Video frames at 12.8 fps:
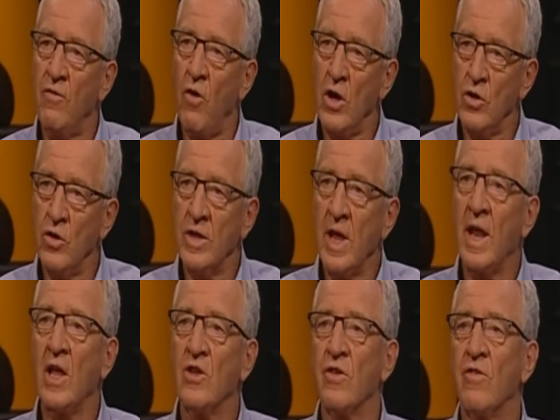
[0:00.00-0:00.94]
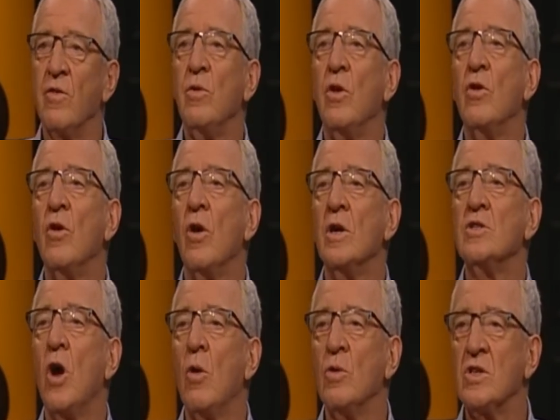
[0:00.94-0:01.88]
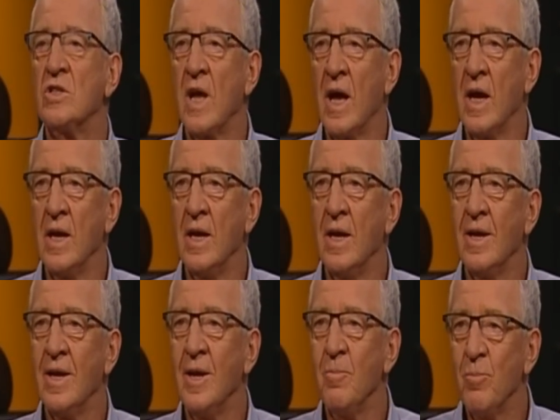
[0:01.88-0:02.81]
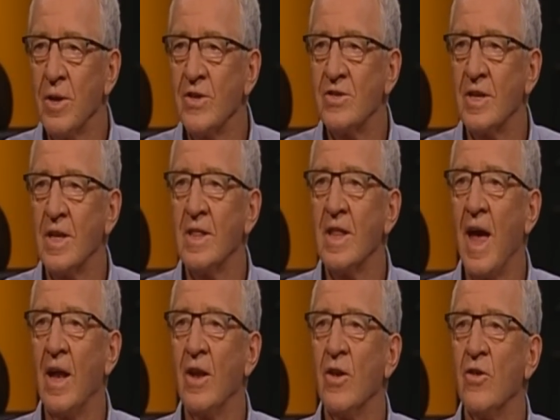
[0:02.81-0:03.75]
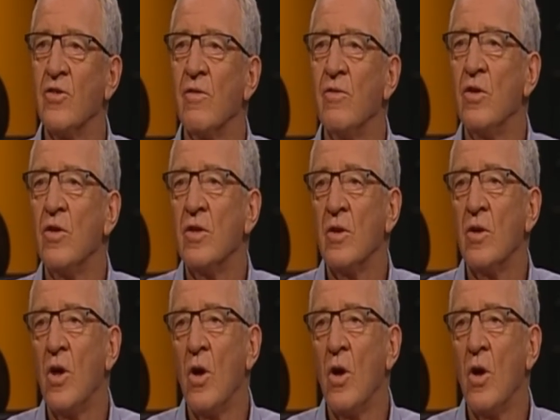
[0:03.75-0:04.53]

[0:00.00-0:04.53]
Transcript: I heard that answer from you guys, I would say implicit in that is the view that,